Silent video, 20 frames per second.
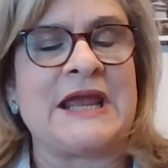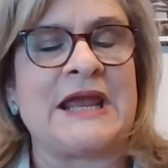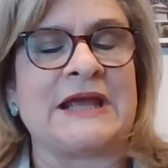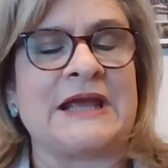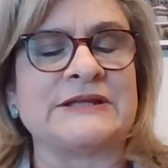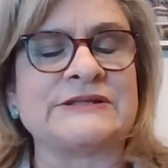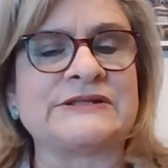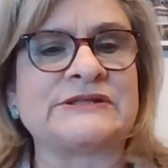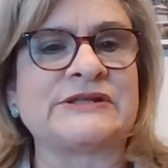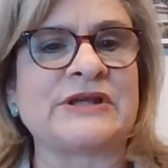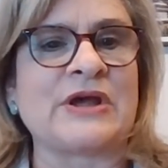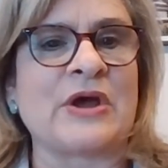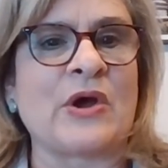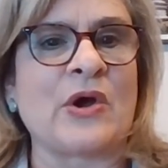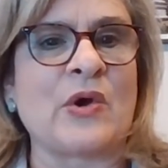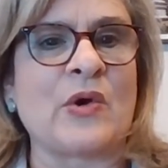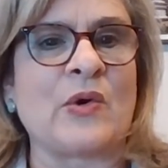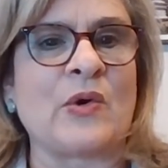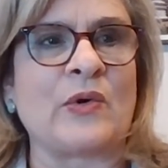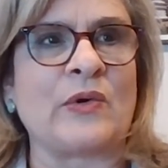And
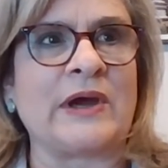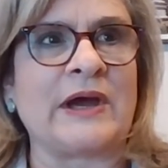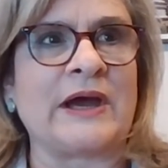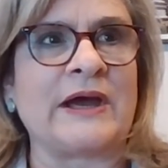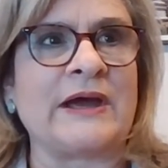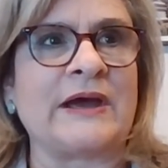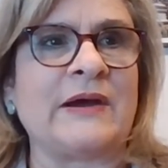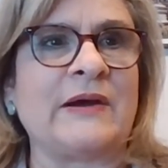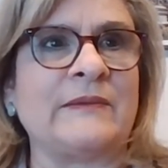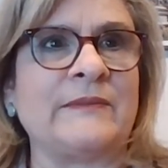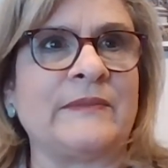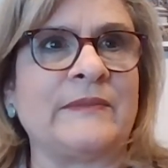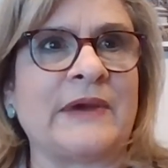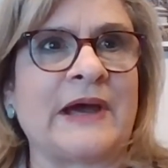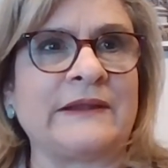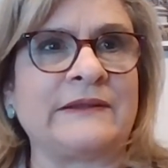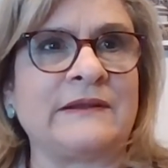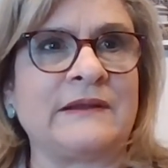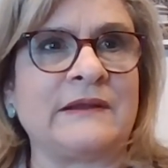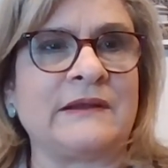so an
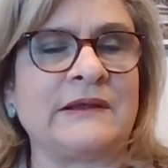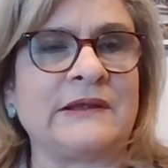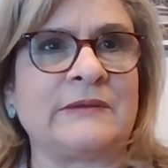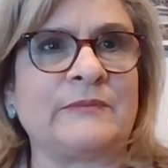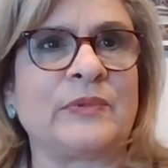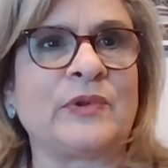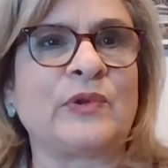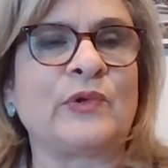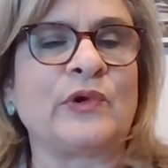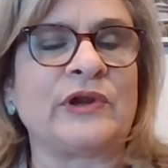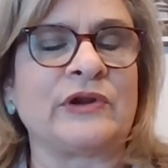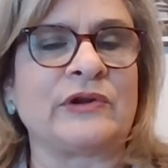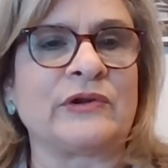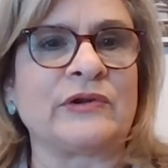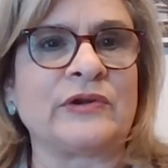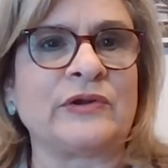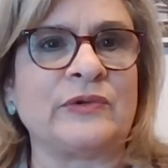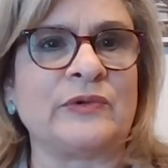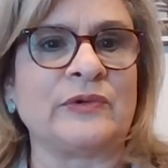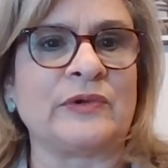employer
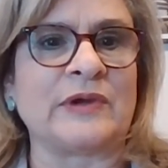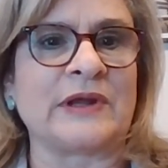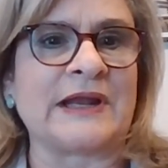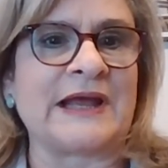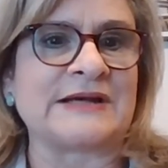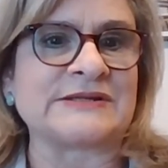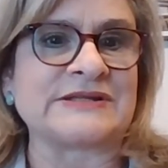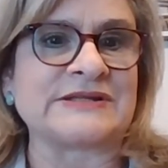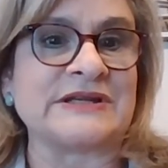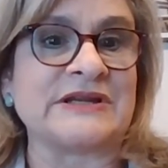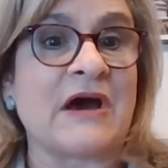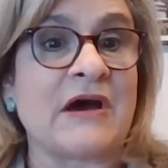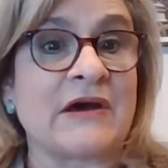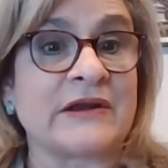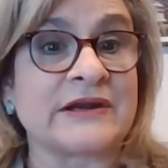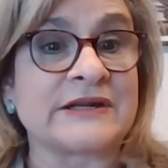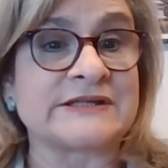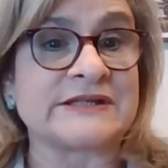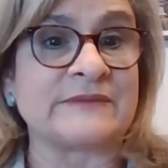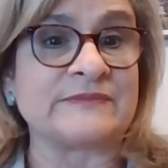who allows a
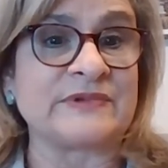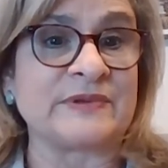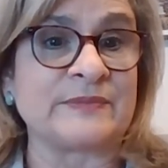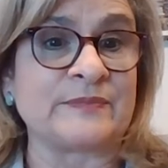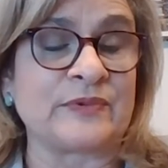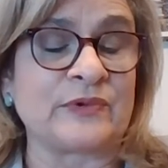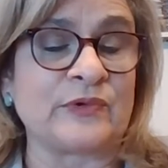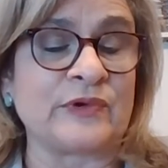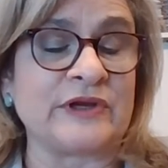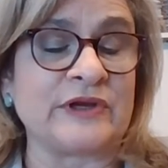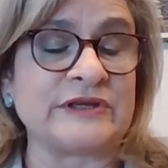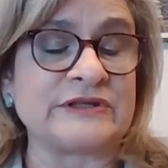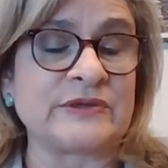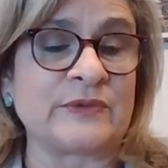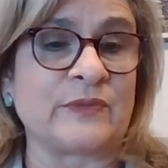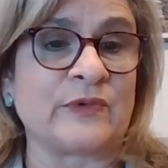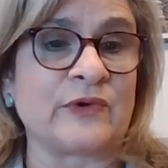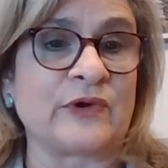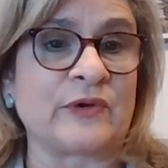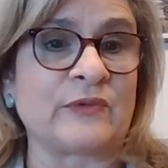non-exempt employee
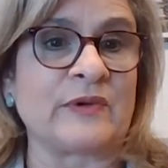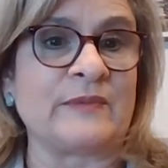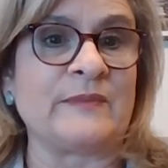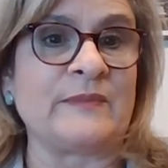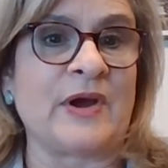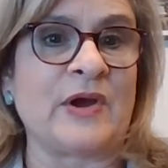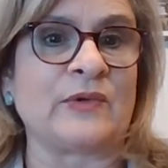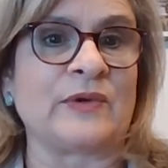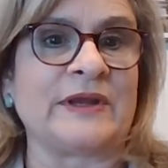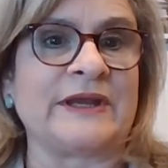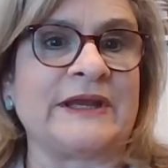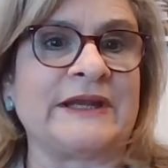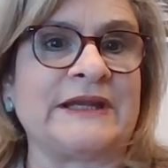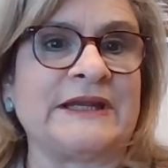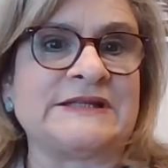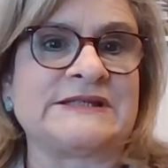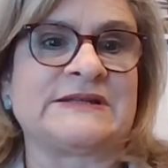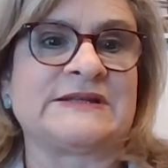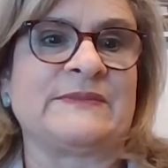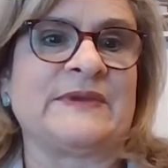to work remotely
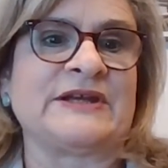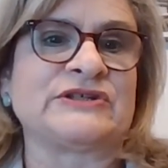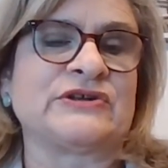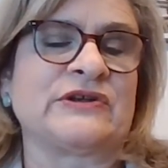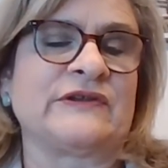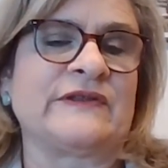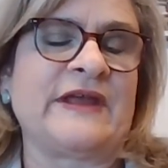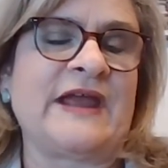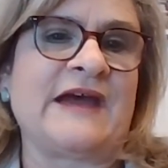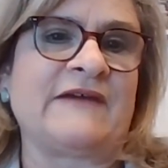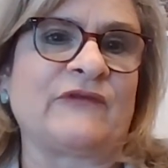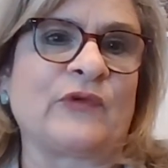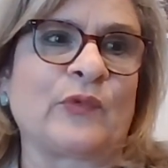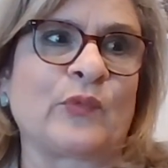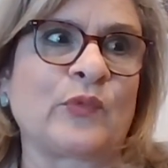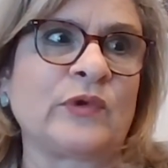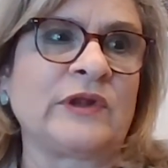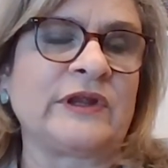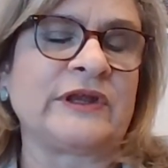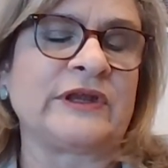needs to make sure they have a
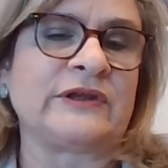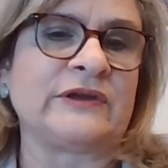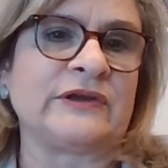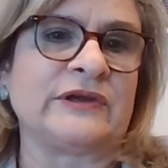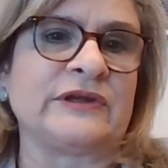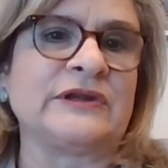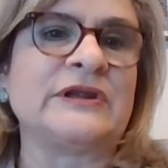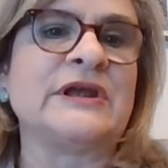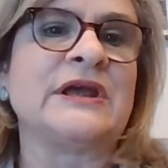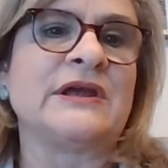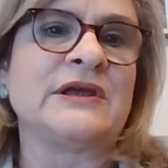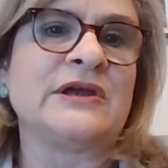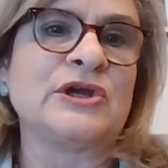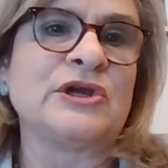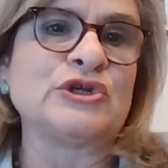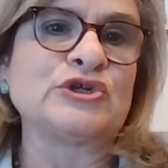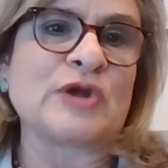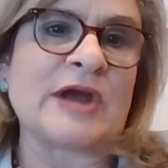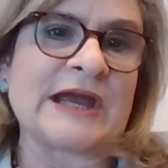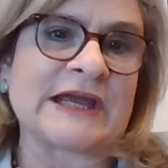really good
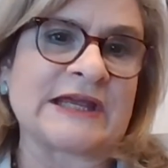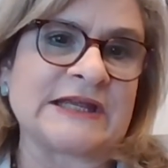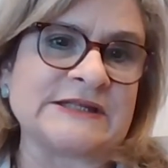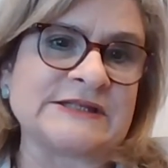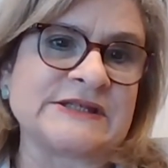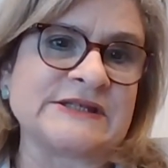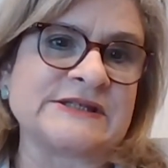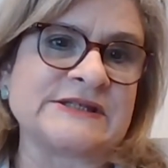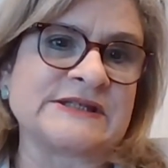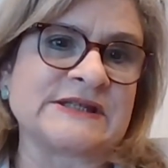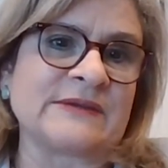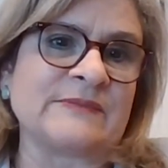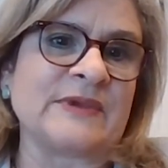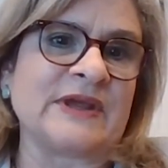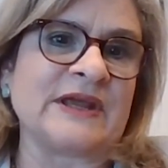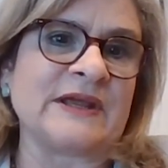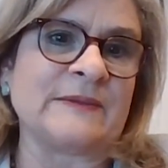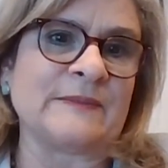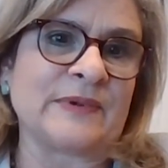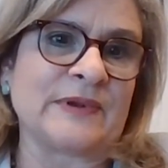tracking
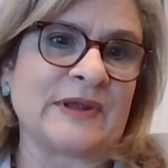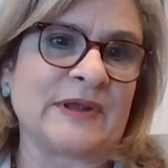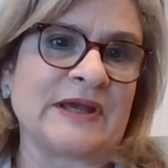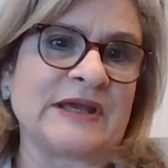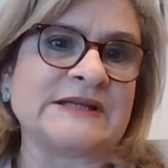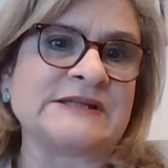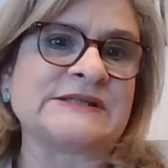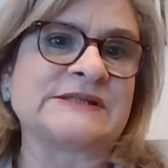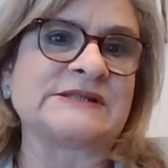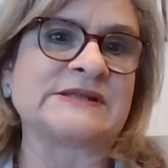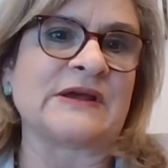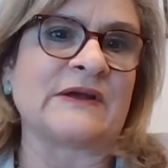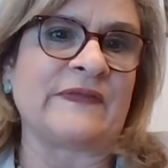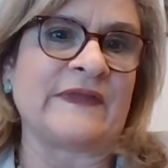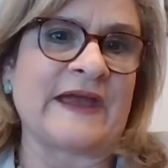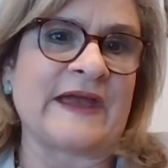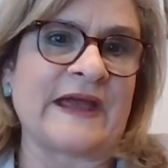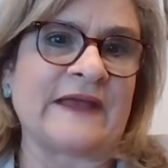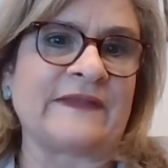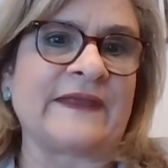system in place so
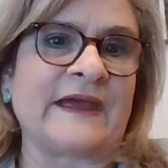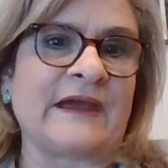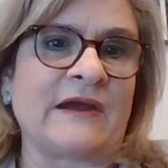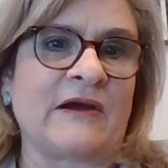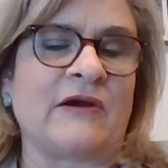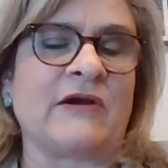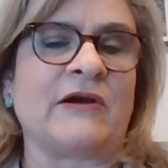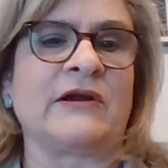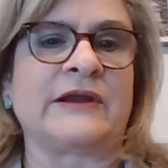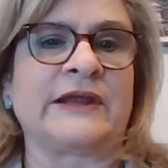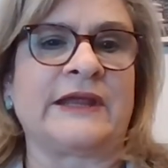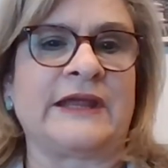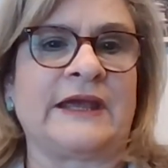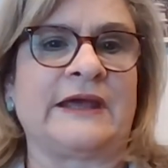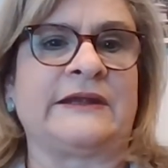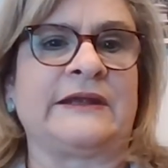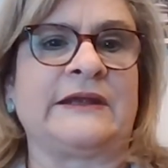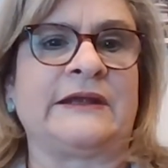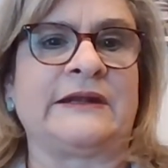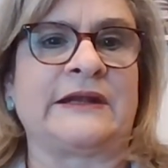that they are
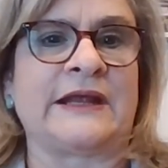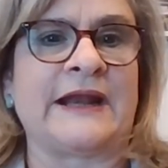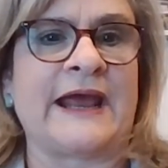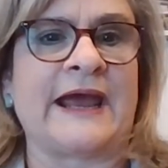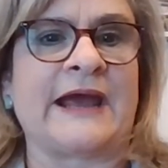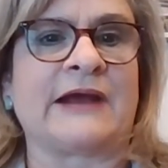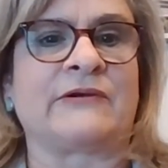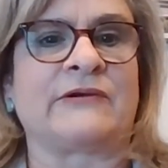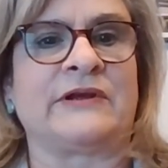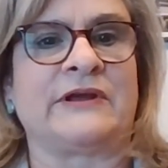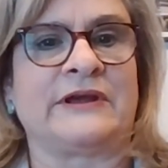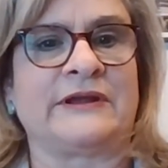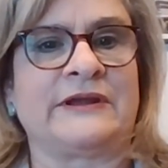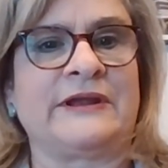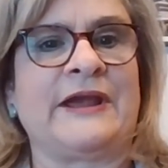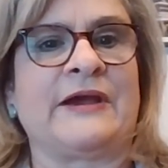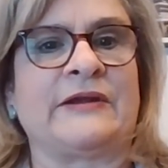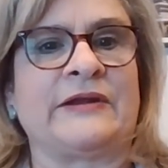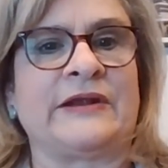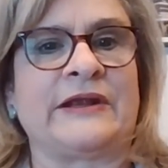getting an accurate
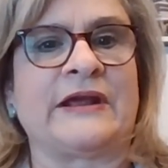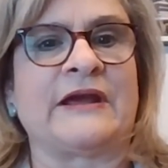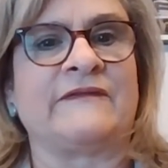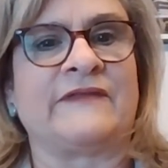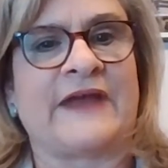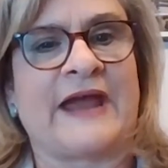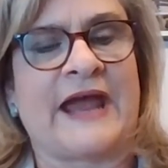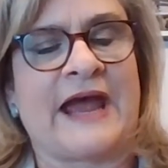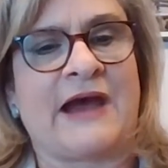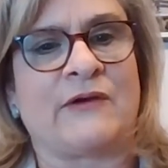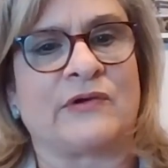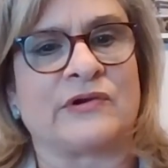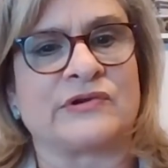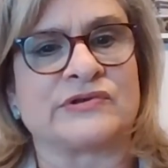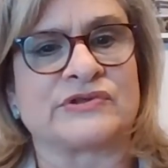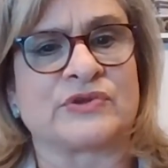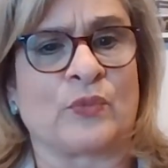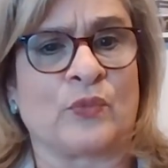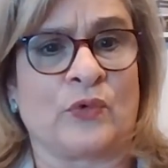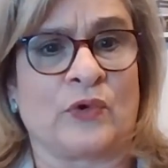accounting of the
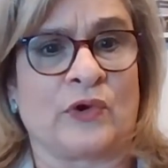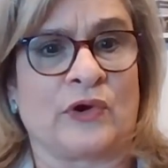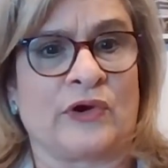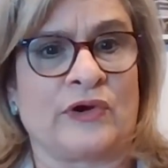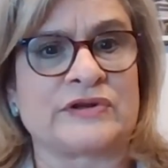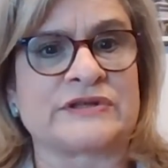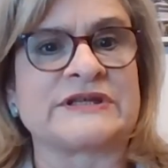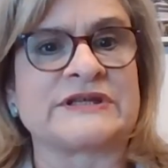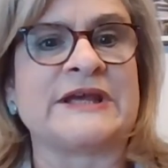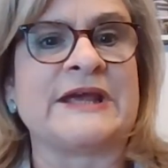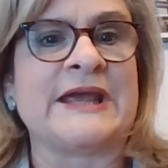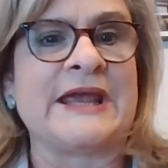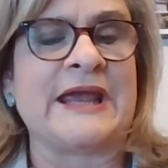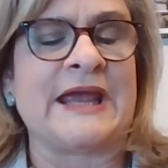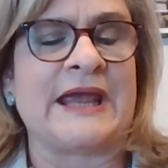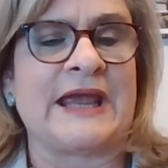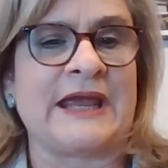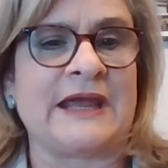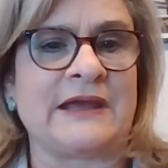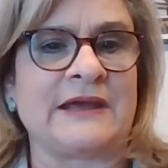hours worked
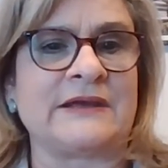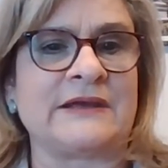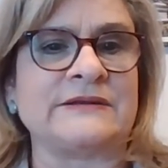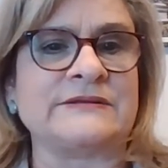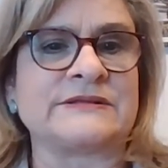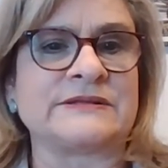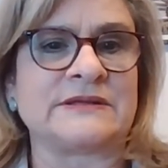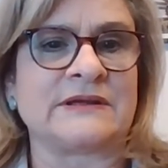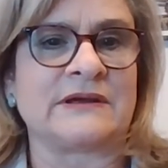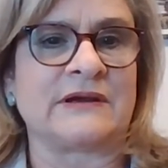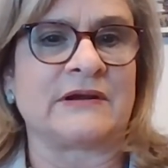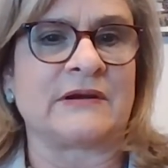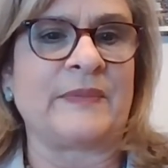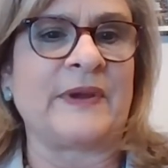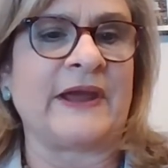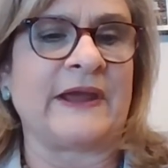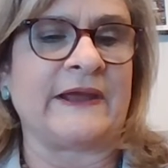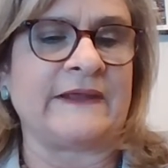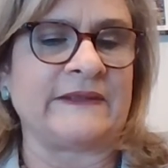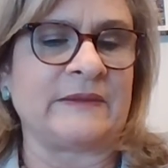and are
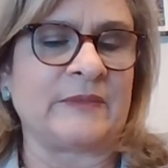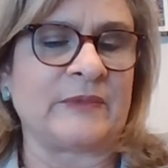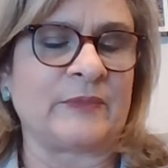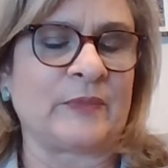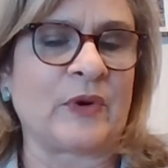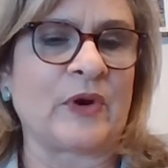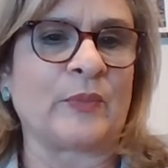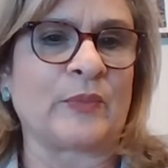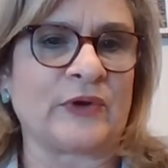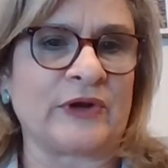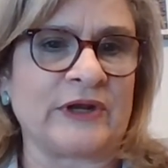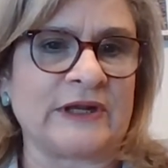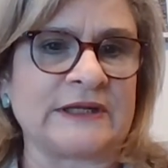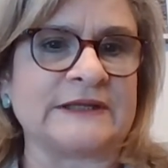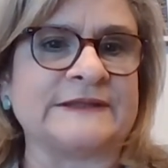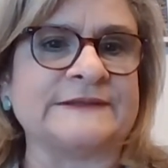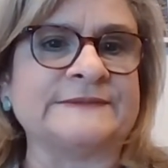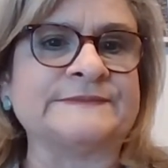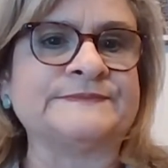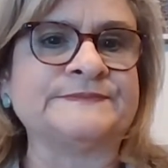paying them
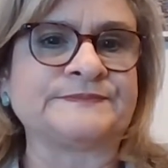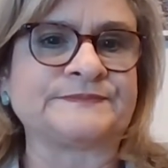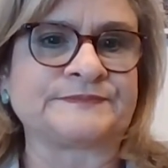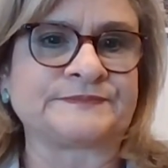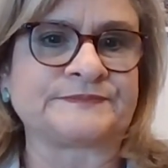appropriately.